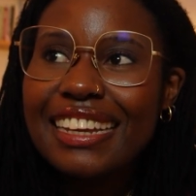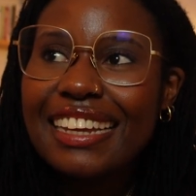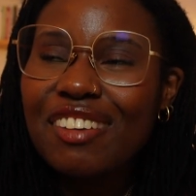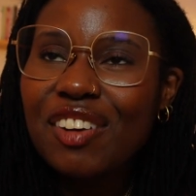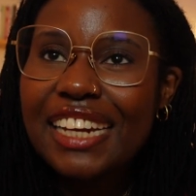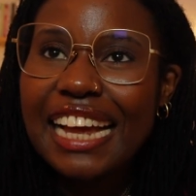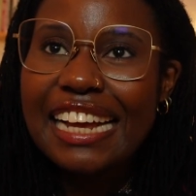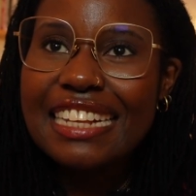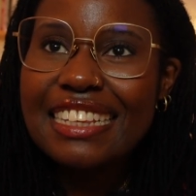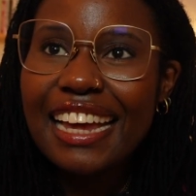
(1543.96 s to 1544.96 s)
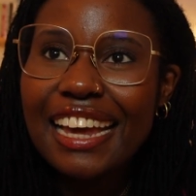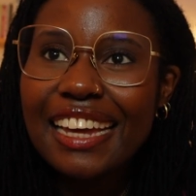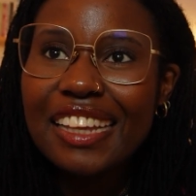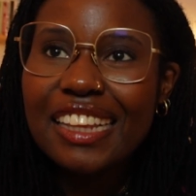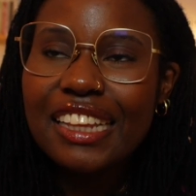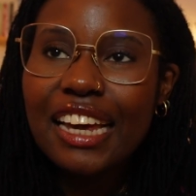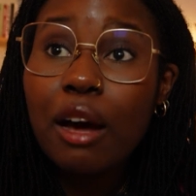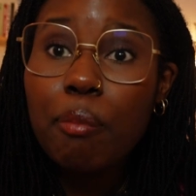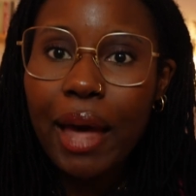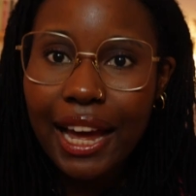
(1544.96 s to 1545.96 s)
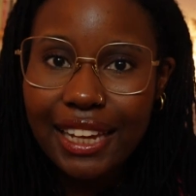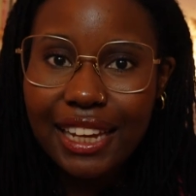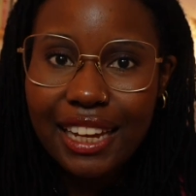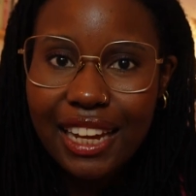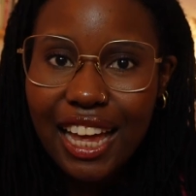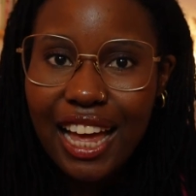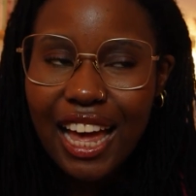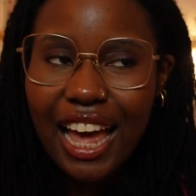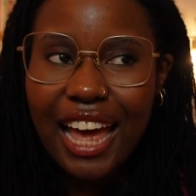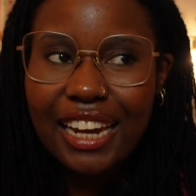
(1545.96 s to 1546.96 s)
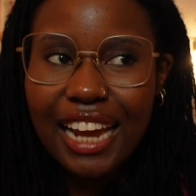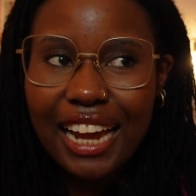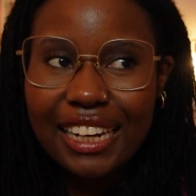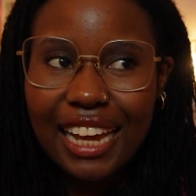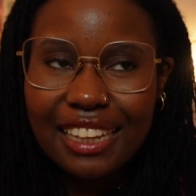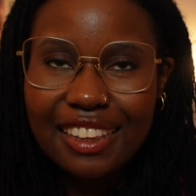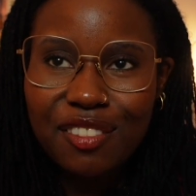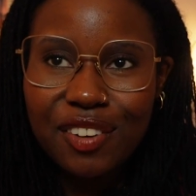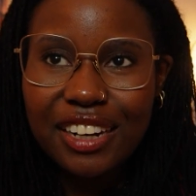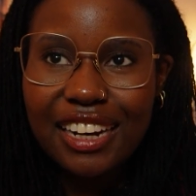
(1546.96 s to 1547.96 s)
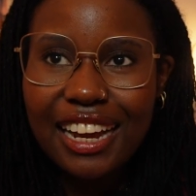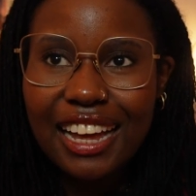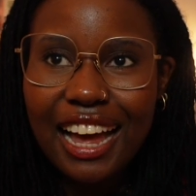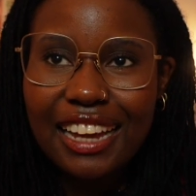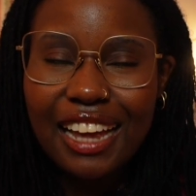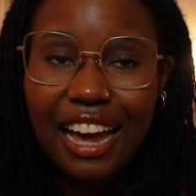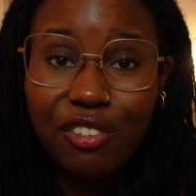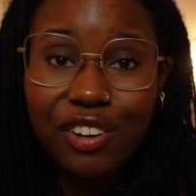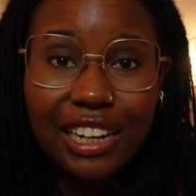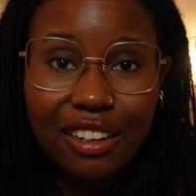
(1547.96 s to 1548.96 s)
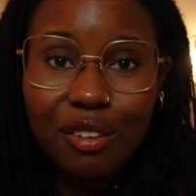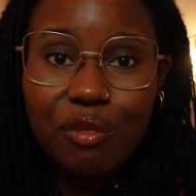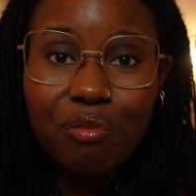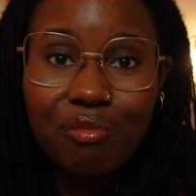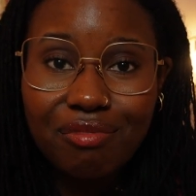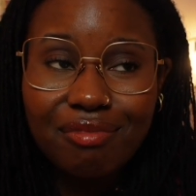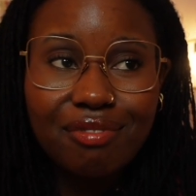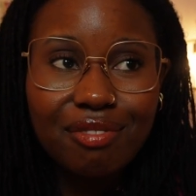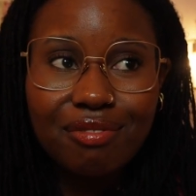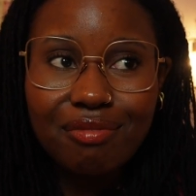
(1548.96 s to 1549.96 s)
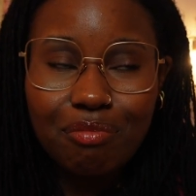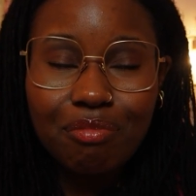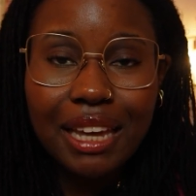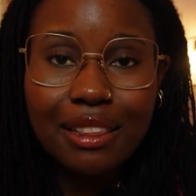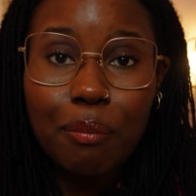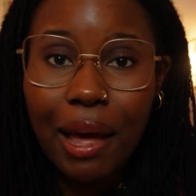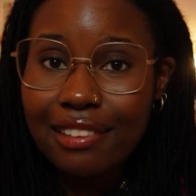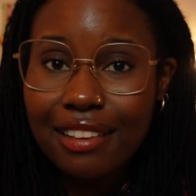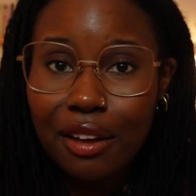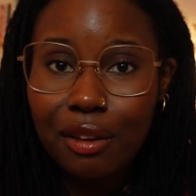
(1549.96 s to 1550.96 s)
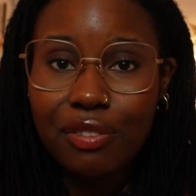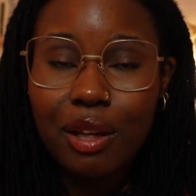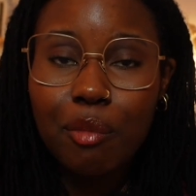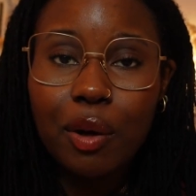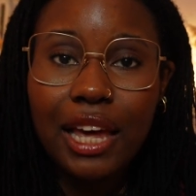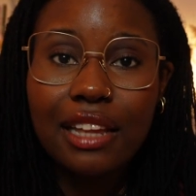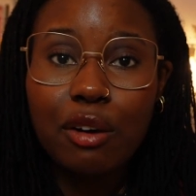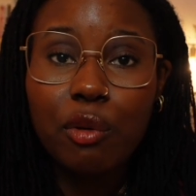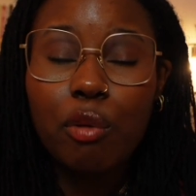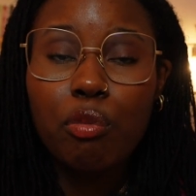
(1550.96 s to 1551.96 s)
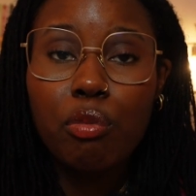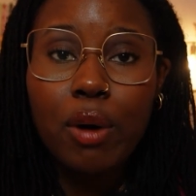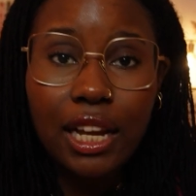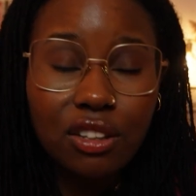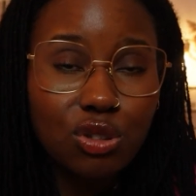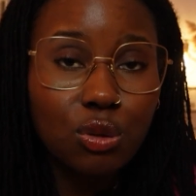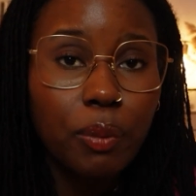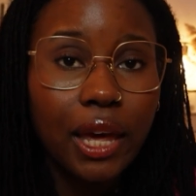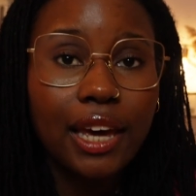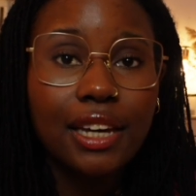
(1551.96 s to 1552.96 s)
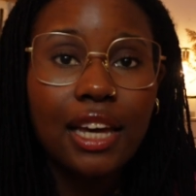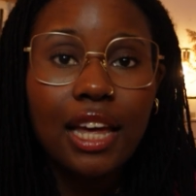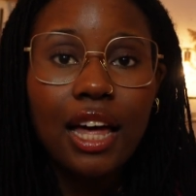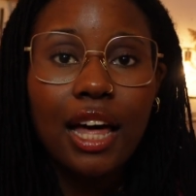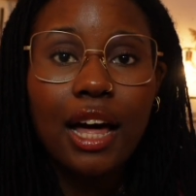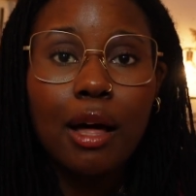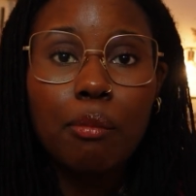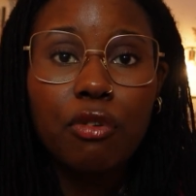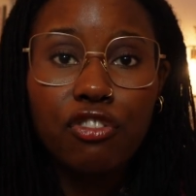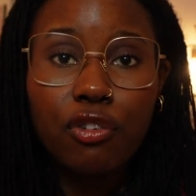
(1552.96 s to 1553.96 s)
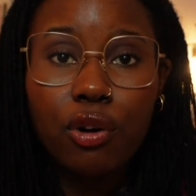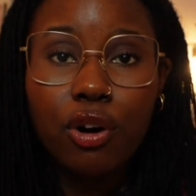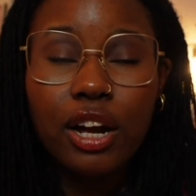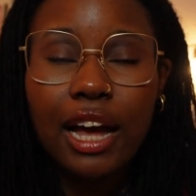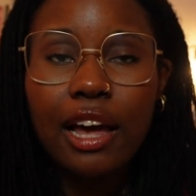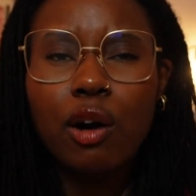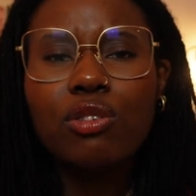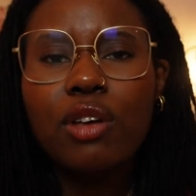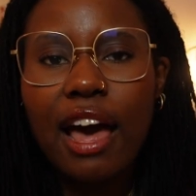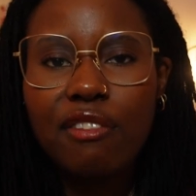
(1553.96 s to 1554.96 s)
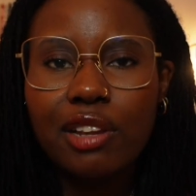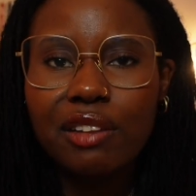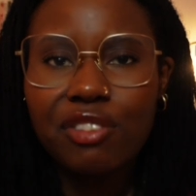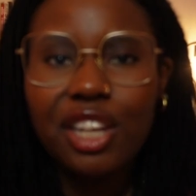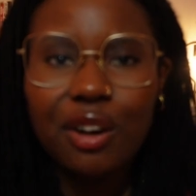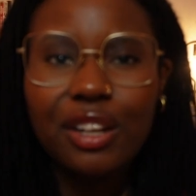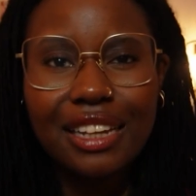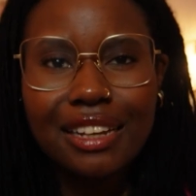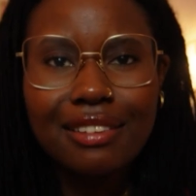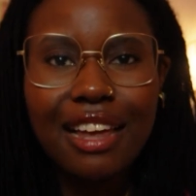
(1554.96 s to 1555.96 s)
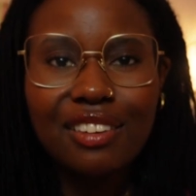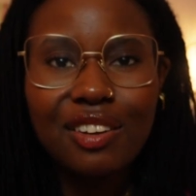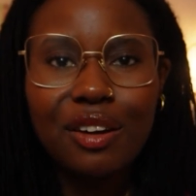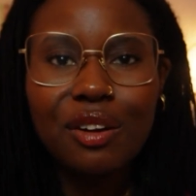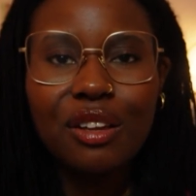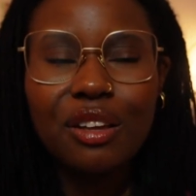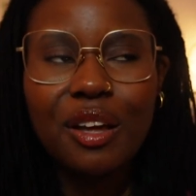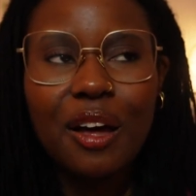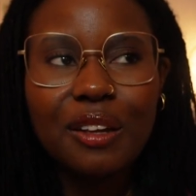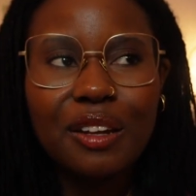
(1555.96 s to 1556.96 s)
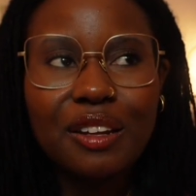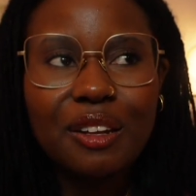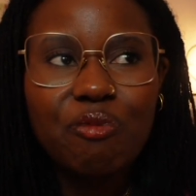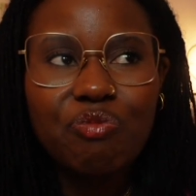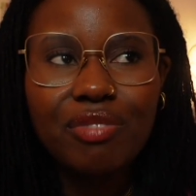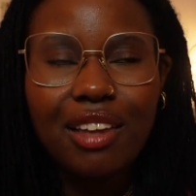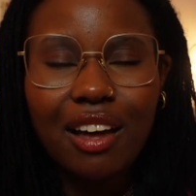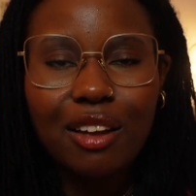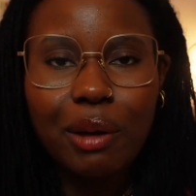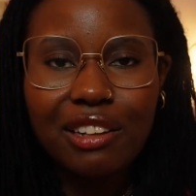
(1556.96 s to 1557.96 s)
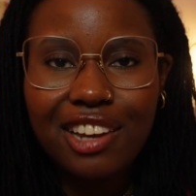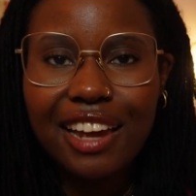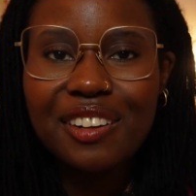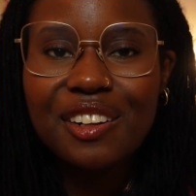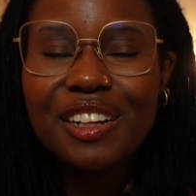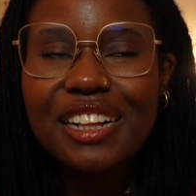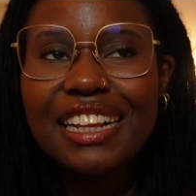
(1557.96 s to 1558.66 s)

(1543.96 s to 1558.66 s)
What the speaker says: what can I say? They are baggy, and I like them when I really made the best out of them. Okay, they were way too big before. I also have a video on this actually on my channel.